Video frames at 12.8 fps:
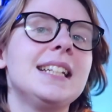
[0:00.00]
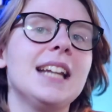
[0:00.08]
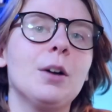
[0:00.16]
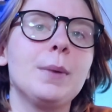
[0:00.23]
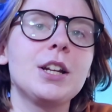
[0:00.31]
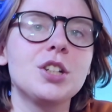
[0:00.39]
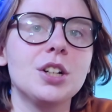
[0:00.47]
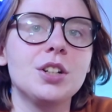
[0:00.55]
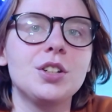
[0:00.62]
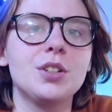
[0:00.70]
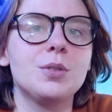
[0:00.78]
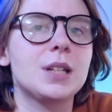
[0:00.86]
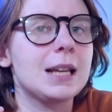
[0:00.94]
Now, make sure
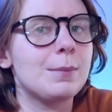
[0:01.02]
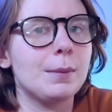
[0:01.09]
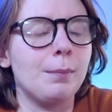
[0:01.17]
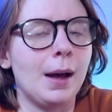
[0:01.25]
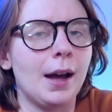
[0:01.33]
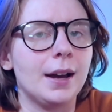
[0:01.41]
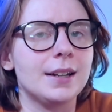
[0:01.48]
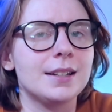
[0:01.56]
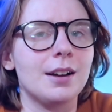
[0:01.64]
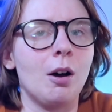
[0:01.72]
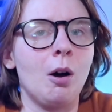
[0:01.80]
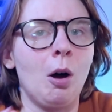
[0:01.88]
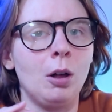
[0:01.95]
to keep in mind
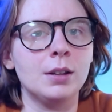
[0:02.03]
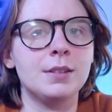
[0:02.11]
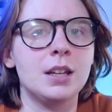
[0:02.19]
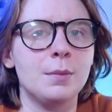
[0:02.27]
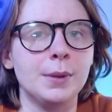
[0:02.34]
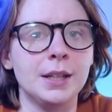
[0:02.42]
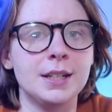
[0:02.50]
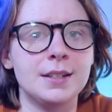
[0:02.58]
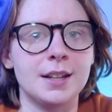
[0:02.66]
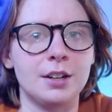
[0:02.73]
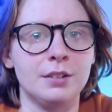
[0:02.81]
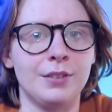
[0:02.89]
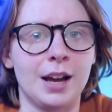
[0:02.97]
all of the abilities
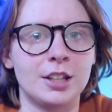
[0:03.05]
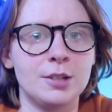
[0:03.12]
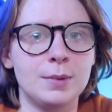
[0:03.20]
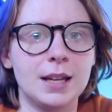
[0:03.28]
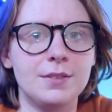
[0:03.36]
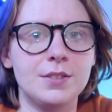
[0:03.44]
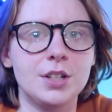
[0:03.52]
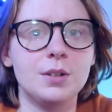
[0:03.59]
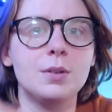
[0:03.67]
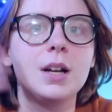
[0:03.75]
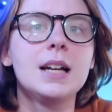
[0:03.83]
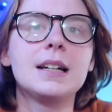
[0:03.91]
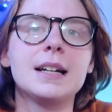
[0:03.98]
that your vacuum gives
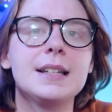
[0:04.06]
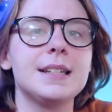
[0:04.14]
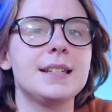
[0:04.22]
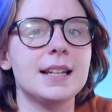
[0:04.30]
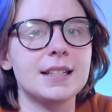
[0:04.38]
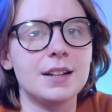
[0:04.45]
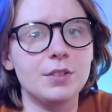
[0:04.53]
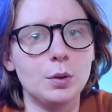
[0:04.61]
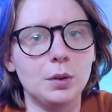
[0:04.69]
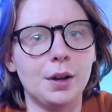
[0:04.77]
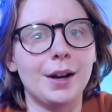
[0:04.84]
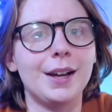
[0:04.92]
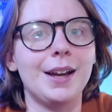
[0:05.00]
you, because it does give you a
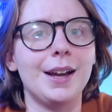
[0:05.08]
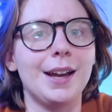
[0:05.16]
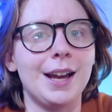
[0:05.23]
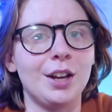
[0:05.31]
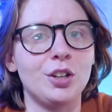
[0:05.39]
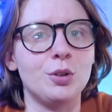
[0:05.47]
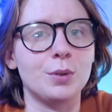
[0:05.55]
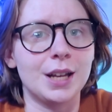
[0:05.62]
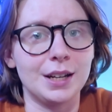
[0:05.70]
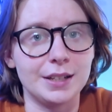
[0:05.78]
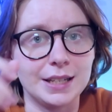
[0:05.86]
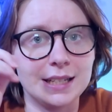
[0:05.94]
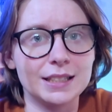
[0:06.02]
lot, and you
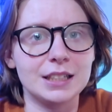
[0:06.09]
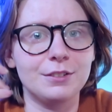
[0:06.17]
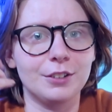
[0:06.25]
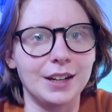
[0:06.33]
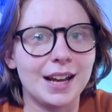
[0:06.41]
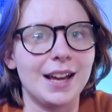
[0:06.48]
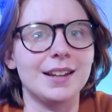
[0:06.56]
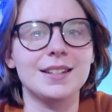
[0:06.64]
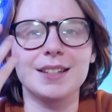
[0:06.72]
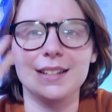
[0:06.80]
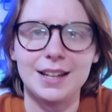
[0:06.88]
can easily forget